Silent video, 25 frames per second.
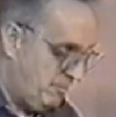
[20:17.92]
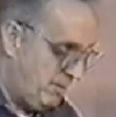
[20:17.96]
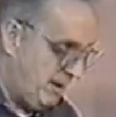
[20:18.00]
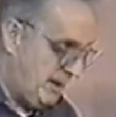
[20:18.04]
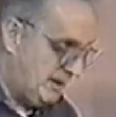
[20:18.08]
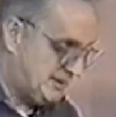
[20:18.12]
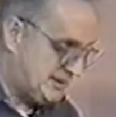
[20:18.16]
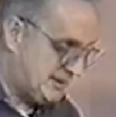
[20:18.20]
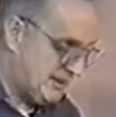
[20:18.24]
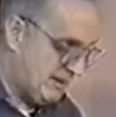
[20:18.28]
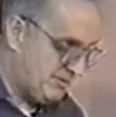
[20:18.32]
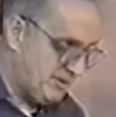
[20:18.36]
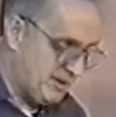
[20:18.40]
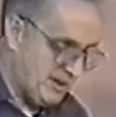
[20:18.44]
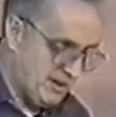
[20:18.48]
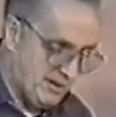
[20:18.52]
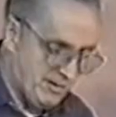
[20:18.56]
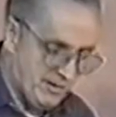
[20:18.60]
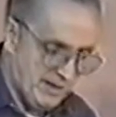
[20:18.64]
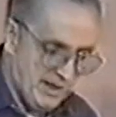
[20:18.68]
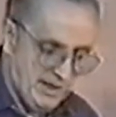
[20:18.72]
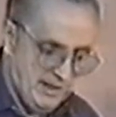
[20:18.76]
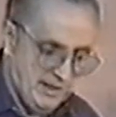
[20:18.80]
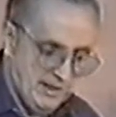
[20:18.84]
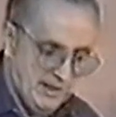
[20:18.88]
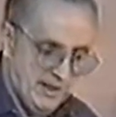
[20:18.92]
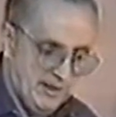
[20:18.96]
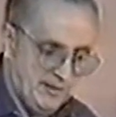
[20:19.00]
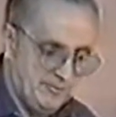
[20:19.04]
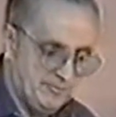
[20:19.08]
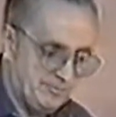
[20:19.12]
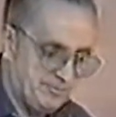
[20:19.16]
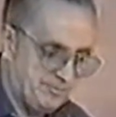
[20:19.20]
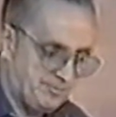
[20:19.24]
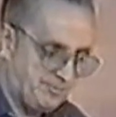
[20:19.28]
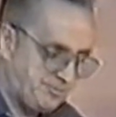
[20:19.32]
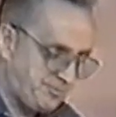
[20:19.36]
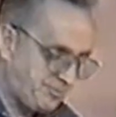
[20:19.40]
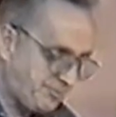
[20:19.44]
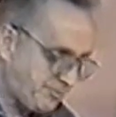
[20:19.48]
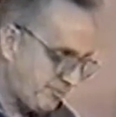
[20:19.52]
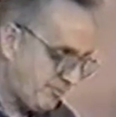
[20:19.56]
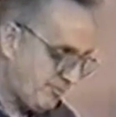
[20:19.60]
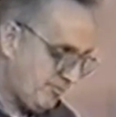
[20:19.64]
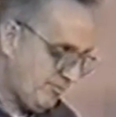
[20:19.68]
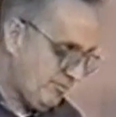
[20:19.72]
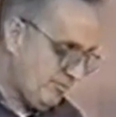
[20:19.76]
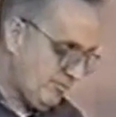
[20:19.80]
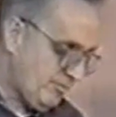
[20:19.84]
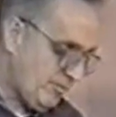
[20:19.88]
Page 788.
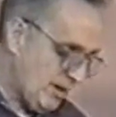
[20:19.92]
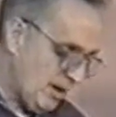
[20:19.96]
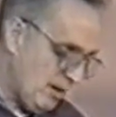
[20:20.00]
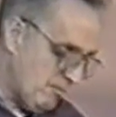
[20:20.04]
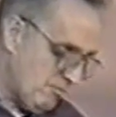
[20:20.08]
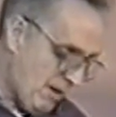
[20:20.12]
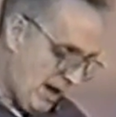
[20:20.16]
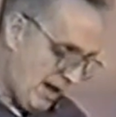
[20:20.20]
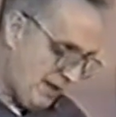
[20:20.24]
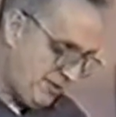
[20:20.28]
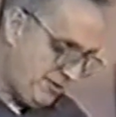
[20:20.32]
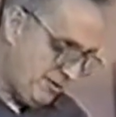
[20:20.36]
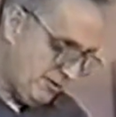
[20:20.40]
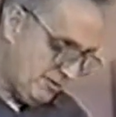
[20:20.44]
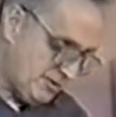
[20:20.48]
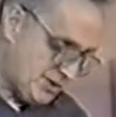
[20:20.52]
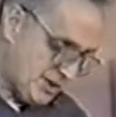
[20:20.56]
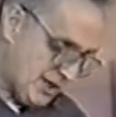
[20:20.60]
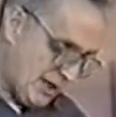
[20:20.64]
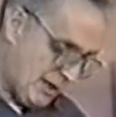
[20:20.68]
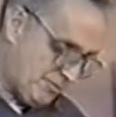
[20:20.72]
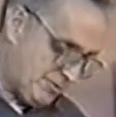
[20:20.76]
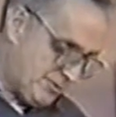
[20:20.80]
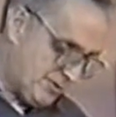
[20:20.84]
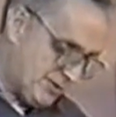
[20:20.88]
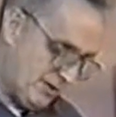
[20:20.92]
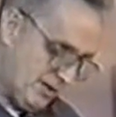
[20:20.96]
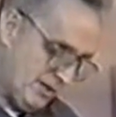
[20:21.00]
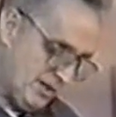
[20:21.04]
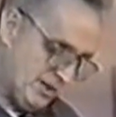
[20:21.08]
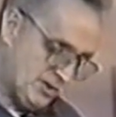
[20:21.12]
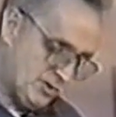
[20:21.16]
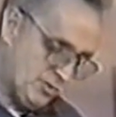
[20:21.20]
Matthew chapter